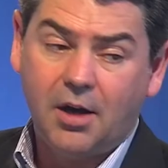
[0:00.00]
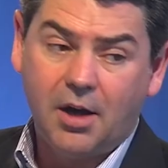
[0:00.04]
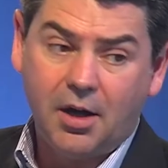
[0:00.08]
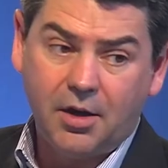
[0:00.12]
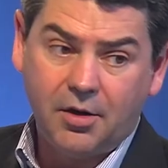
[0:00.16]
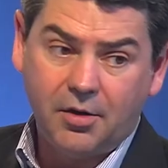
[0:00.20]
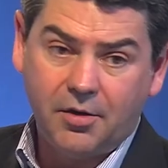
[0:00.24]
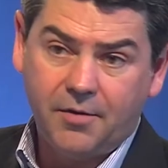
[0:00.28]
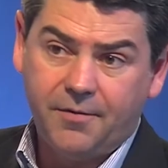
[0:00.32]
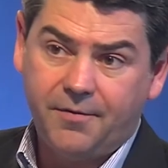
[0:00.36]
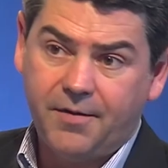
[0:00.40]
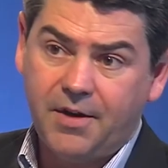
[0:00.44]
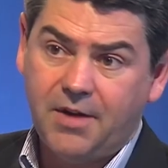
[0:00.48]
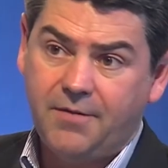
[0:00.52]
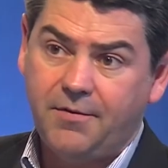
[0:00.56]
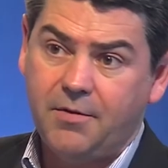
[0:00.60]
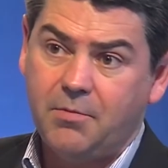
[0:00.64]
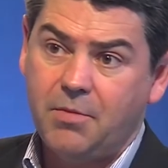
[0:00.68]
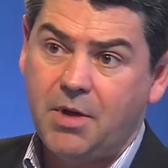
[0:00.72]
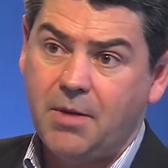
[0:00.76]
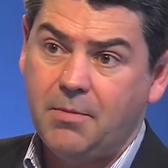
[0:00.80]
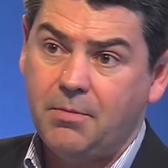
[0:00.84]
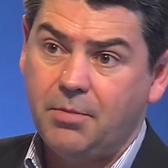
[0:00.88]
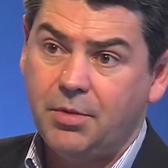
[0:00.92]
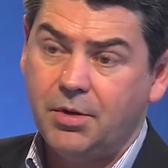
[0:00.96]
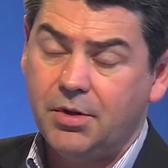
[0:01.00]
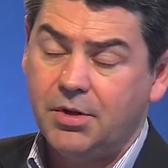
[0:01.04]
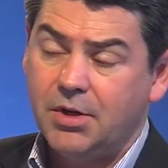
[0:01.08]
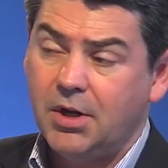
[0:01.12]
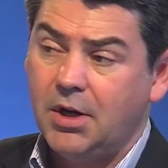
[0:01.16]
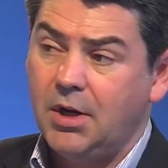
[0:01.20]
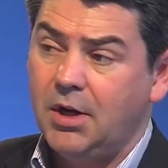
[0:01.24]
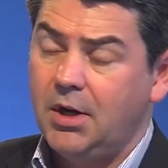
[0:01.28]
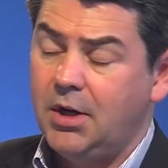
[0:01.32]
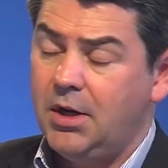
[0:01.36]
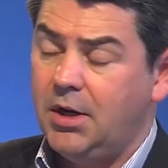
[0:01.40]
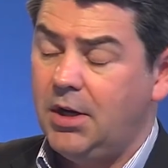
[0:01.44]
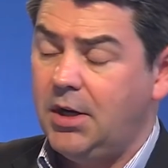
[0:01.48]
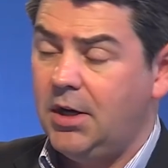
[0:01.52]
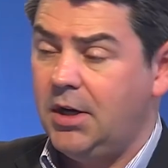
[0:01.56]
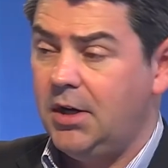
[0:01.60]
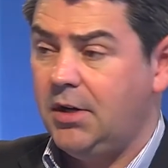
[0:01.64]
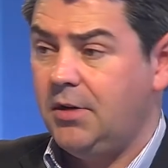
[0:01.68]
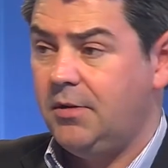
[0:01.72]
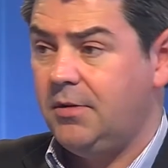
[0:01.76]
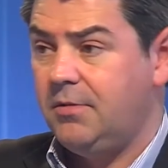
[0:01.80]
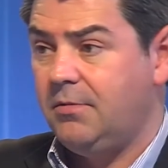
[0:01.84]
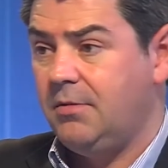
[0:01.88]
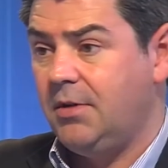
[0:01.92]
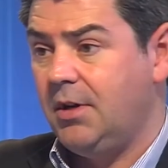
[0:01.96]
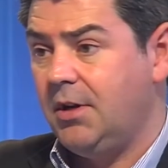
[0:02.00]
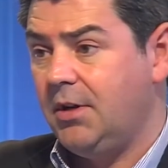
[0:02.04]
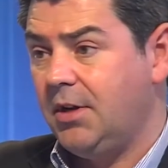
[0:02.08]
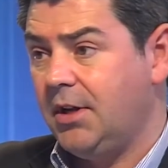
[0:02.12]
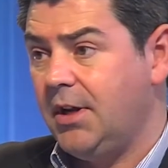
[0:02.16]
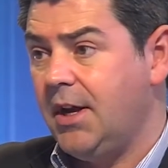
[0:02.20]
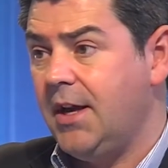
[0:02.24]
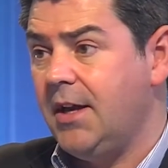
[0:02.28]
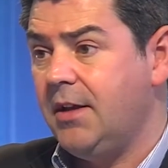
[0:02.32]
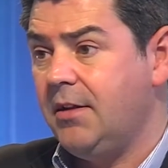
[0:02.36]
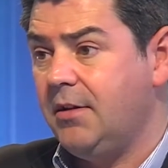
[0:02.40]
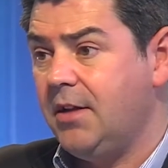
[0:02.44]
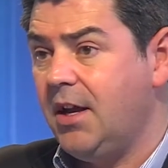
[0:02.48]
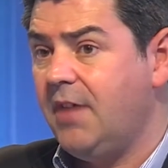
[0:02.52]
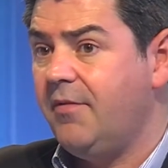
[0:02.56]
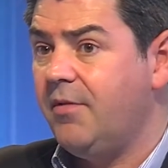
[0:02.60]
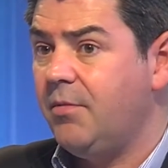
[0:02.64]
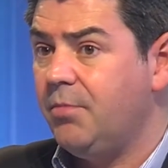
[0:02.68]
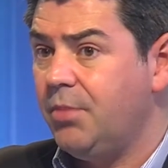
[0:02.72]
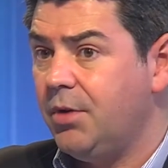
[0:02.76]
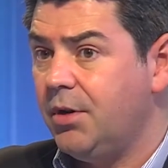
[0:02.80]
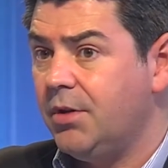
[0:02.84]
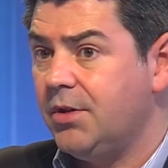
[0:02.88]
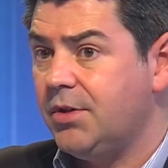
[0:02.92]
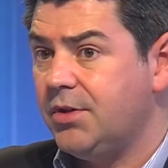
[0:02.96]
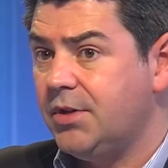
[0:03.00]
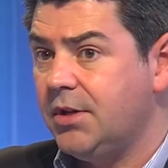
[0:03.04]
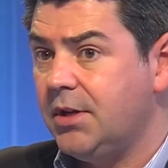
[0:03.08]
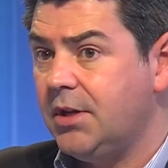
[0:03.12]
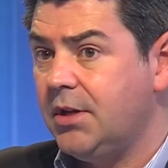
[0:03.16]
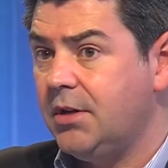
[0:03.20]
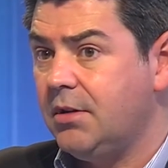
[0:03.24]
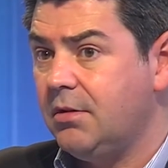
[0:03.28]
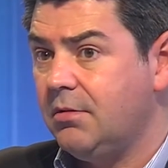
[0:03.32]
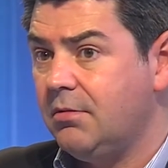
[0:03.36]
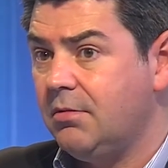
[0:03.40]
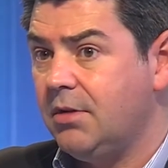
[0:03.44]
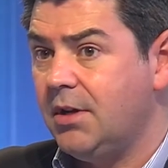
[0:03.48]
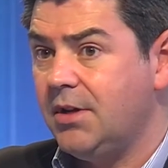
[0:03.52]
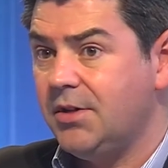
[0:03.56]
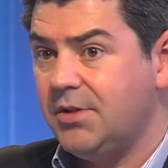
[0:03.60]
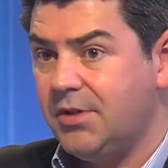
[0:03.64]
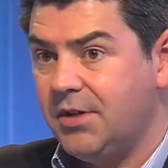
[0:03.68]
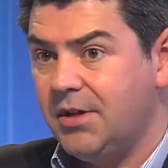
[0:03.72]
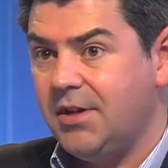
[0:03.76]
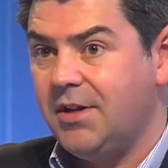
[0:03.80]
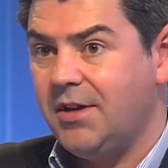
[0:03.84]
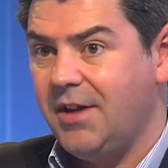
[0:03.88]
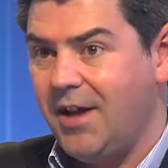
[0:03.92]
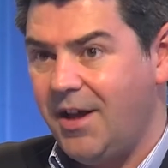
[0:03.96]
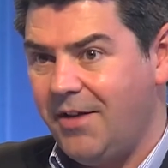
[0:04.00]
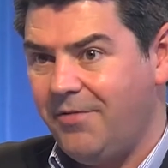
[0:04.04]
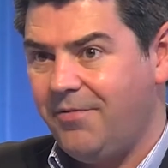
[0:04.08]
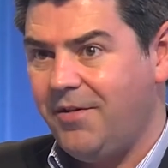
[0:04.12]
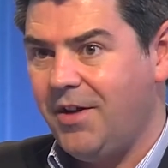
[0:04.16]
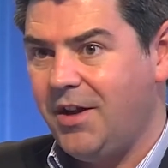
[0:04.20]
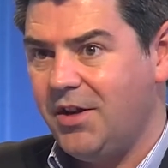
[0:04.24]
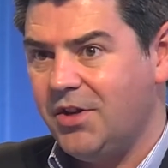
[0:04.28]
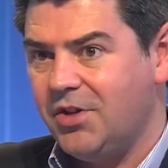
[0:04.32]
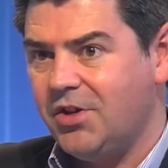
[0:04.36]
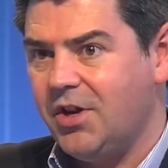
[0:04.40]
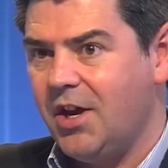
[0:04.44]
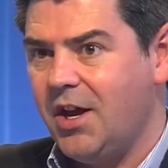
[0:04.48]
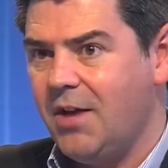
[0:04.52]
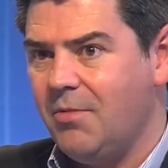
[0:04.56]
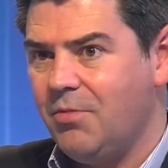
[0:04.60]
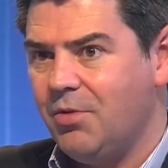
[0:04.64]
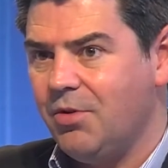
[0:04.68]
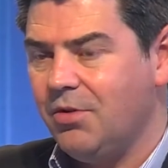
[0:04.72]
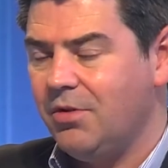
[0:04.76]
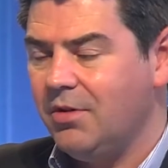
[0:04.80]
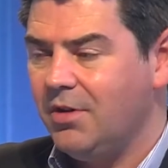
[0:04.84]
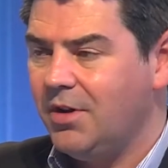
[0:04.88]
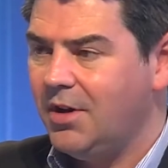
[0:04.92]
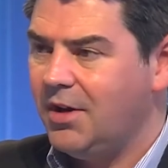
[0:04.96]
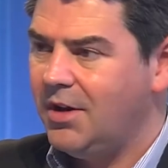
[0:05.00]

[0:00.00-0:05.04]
and other FIFA members. And again, David Bernstein, as the FA chairman,